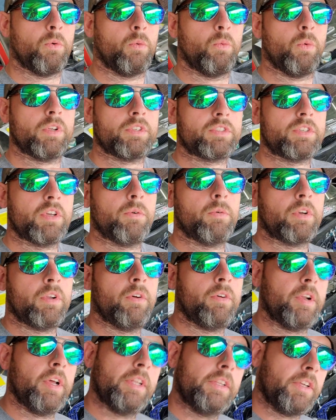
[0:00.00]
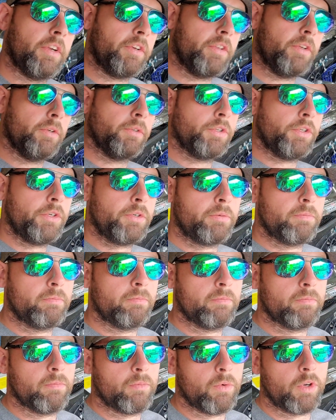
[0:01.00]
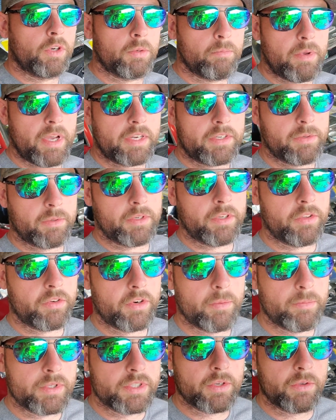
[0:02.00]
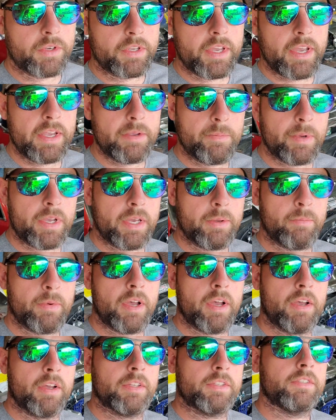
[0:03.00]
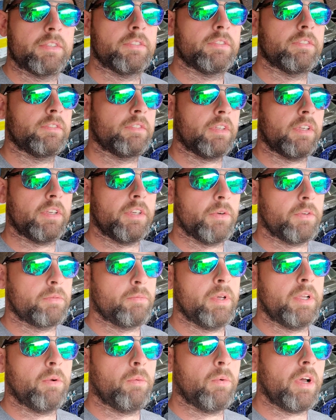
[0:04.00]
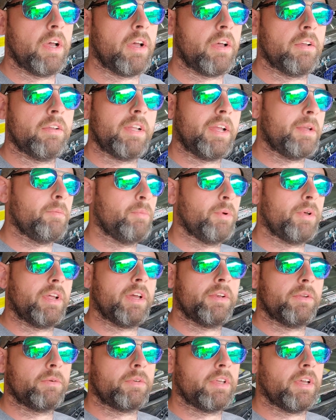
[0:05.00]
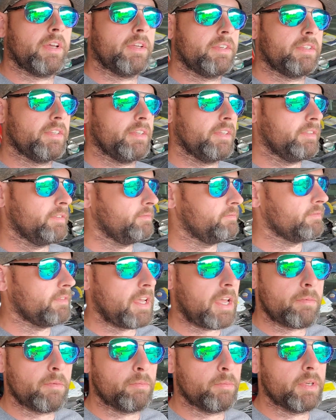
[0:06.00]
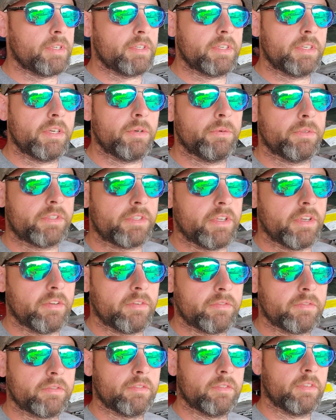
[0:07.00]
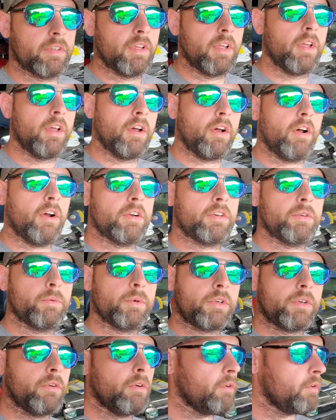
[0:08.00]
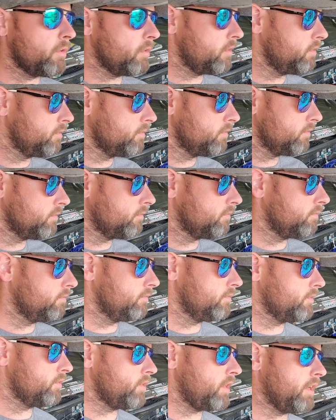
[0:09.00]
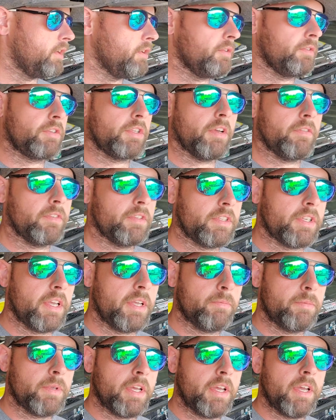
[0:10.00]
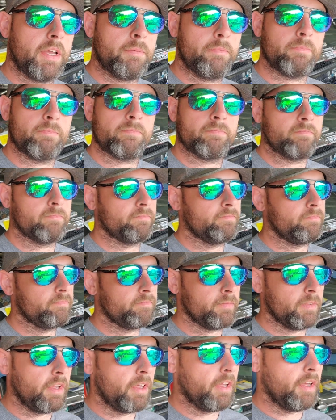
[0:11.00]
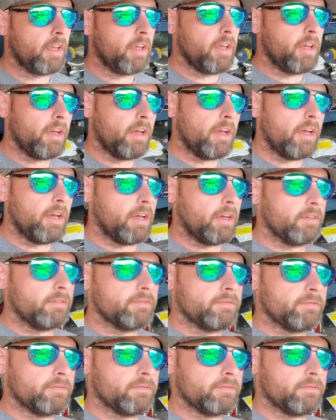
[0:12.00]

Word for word: What's going on out there, YouTube? Welcome back to another episode of Caveman Modz. You know, it's been a while. I ain't put out no content. I've been busy doing stuff. Hard to record. Try to do stuff at the same time. Uh,